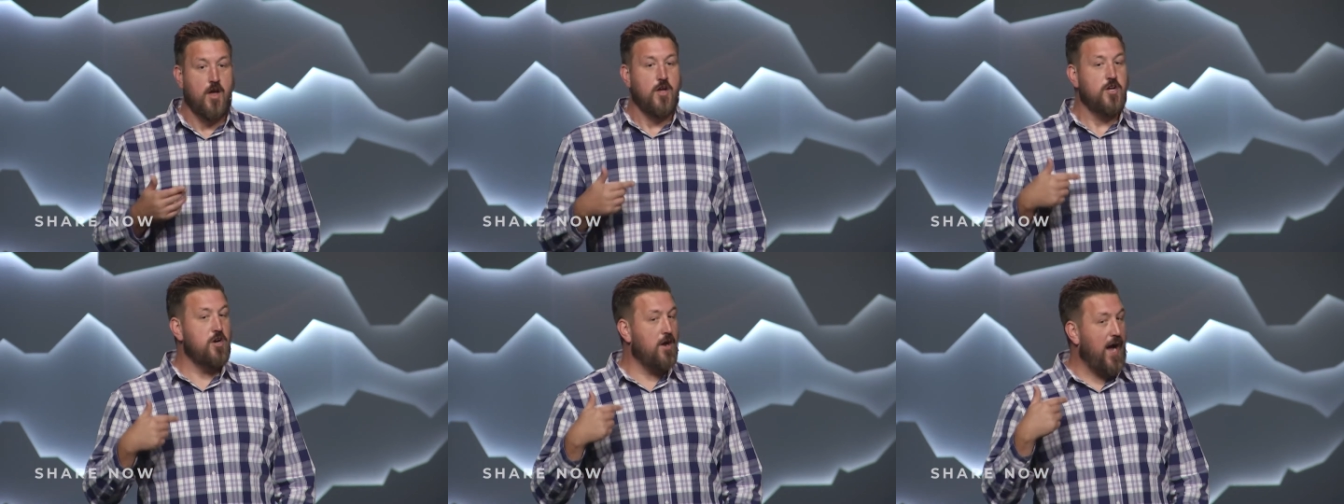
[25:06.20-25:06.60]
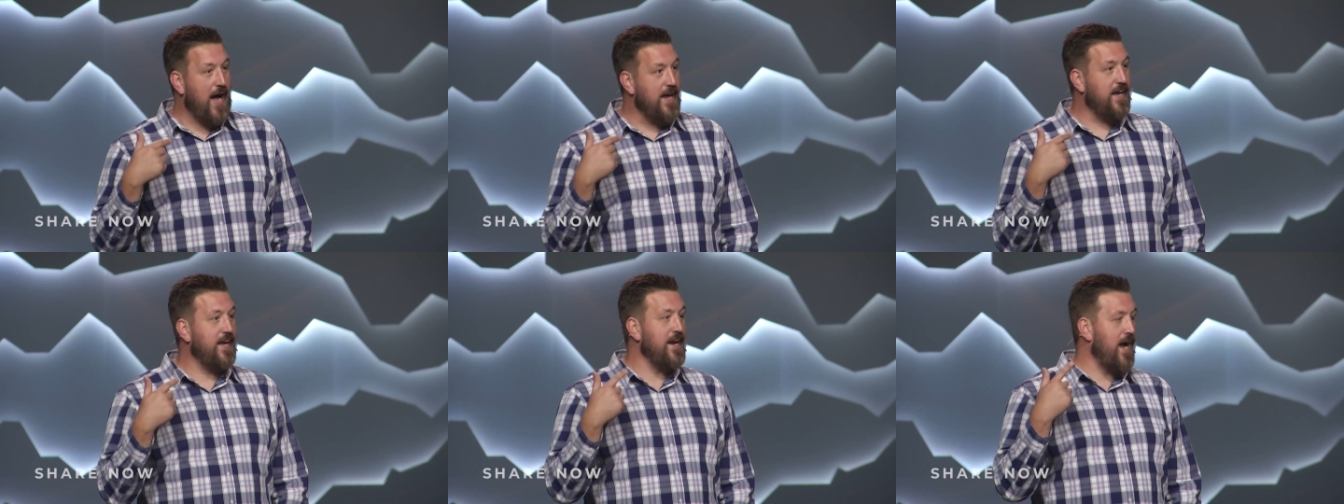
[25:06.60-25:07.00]
Your
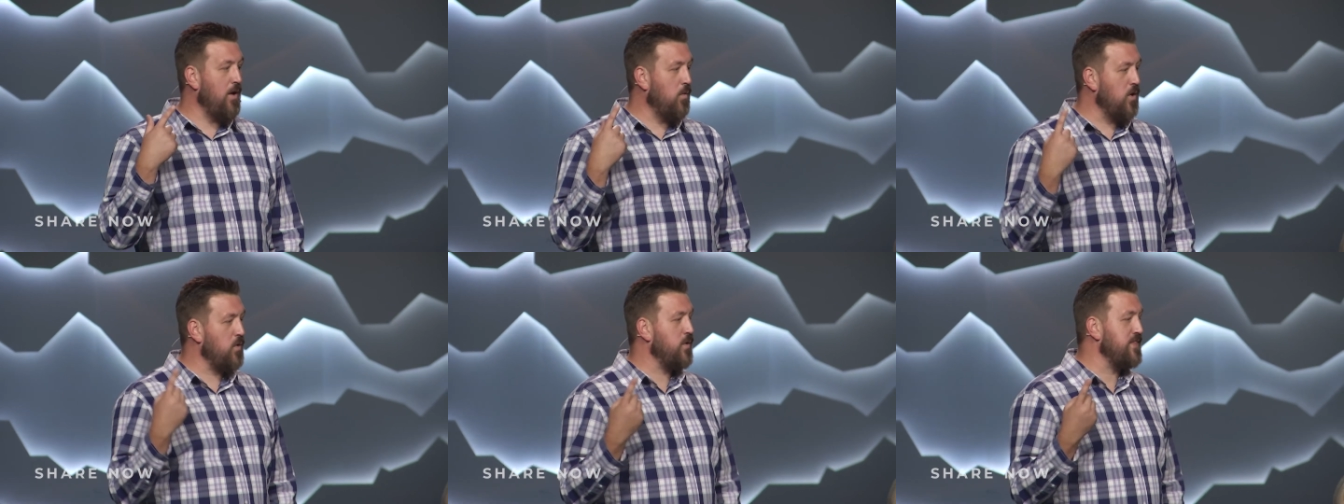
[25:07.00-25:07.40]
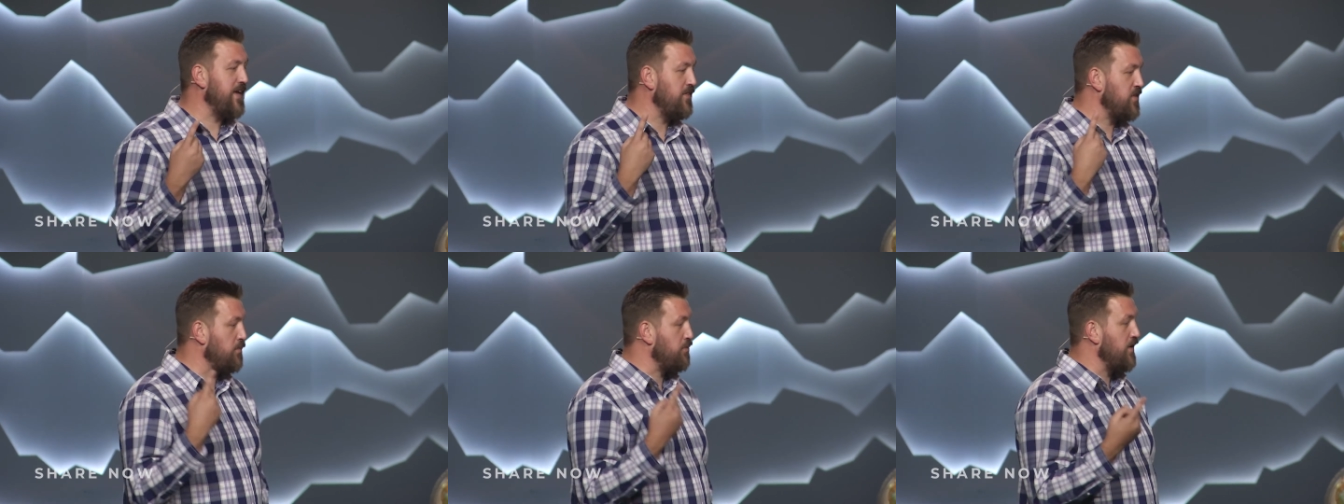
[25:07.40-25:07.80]
eye cannot work
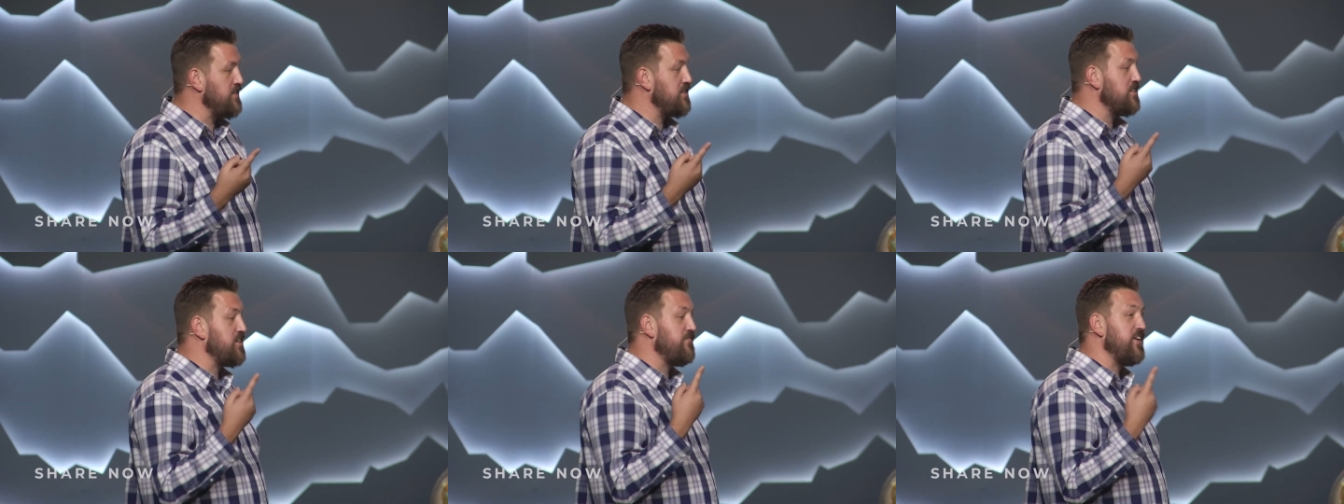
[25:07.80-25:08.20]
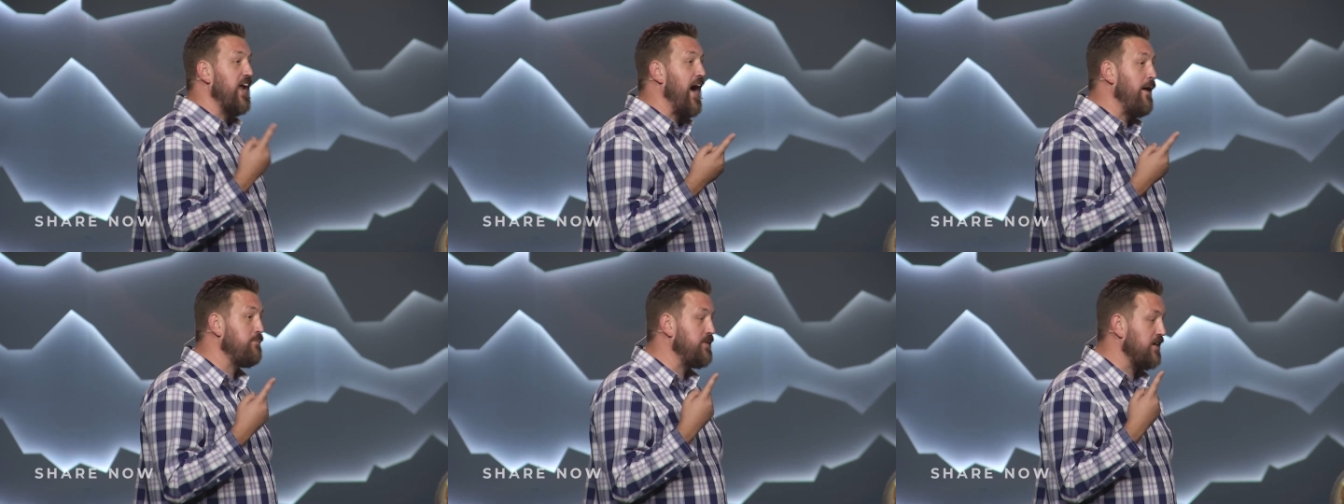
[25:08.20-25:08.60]
without the presence of an
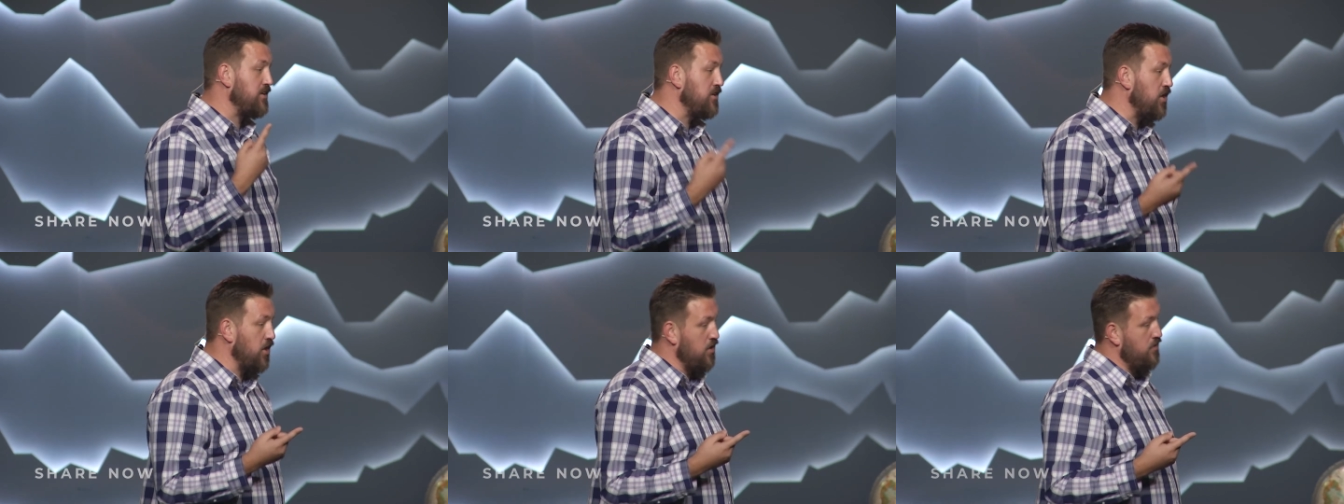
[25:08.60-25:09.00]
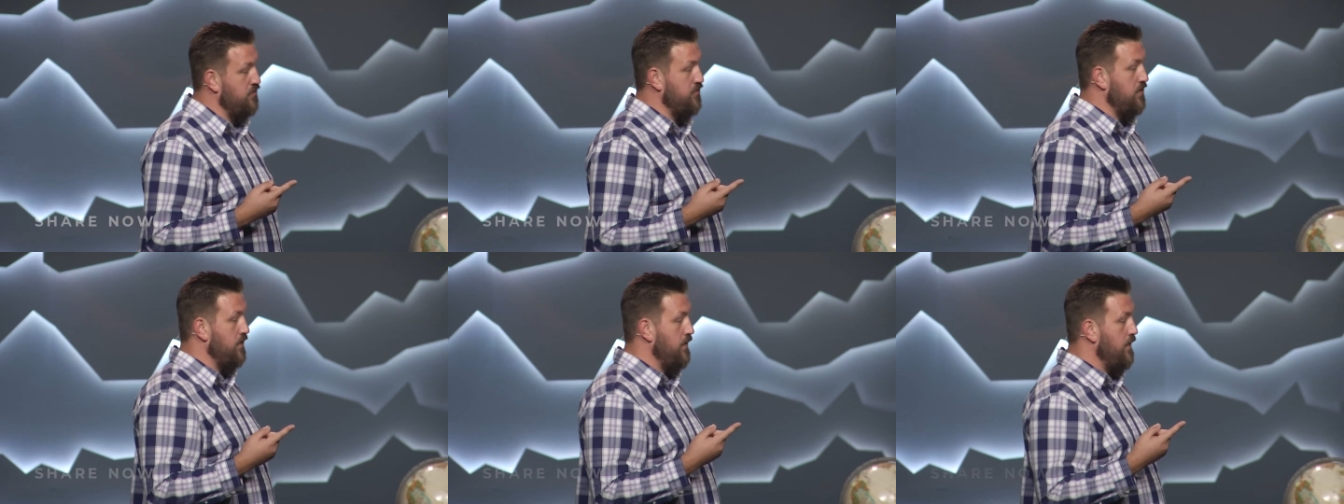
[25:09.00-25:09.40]
optic
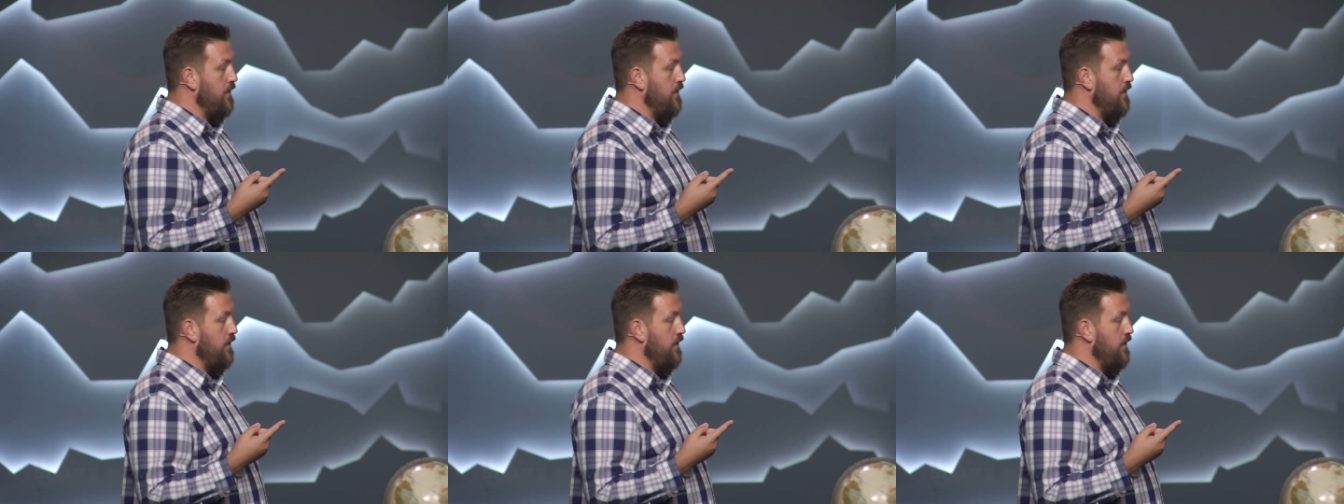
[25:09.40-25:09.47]
nerve.